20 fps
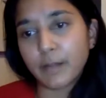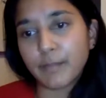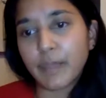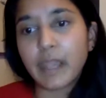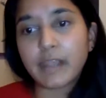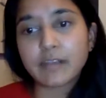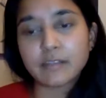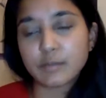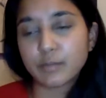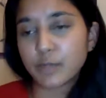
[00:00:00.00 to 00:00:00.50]

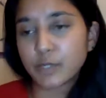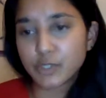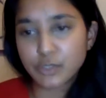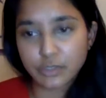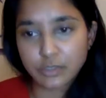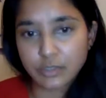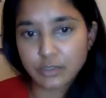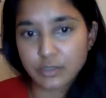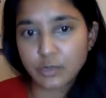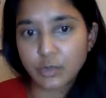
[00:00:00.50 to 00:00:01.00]

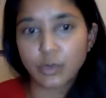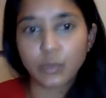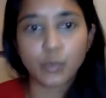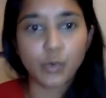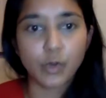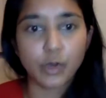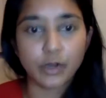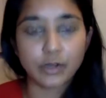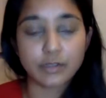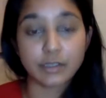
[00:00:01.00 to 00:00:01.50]
exhibitions or
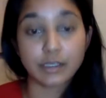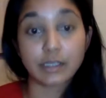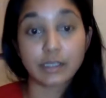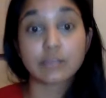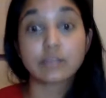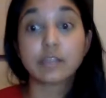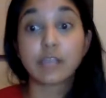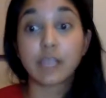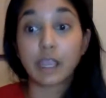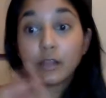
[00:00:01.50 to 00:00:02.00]
works like
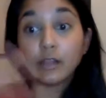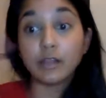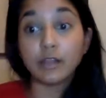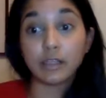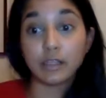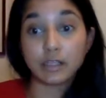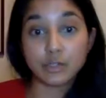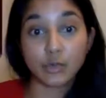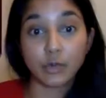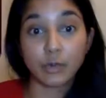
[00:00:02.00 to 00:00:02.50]
scaling
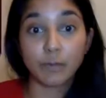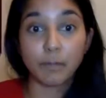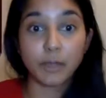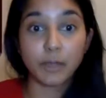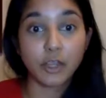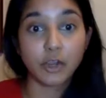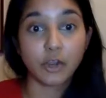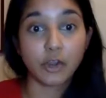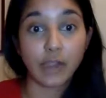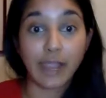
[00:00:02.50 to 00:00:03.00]
into a
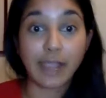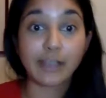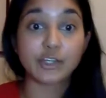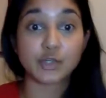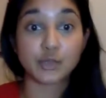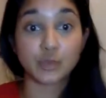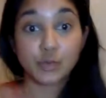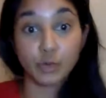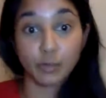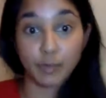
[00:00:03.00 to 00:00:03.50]
bigger
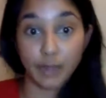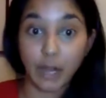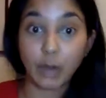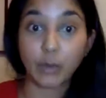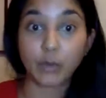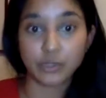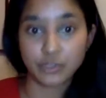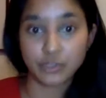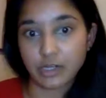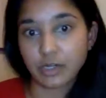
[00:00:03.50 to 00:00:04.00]
actual
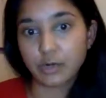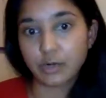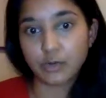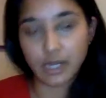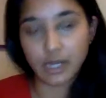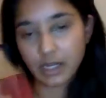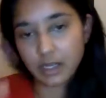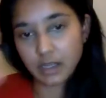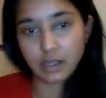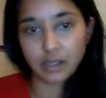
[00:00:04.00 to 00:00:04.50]
power
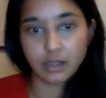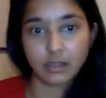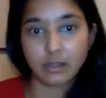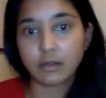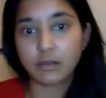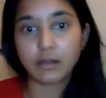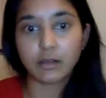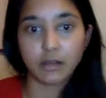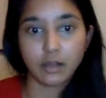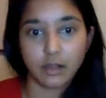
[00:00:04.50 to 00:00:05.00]
generating
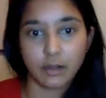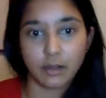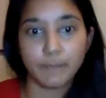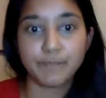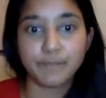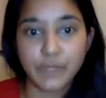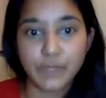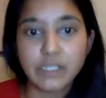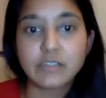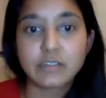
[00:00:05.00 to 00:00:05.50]

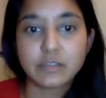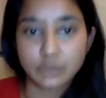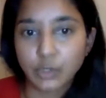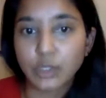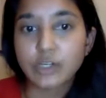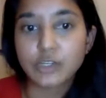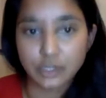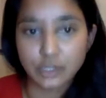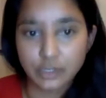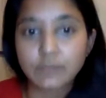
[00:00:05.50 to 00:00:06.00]

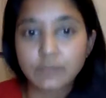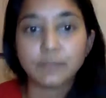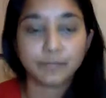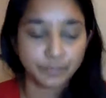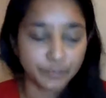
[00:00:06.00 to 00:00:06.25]
installation?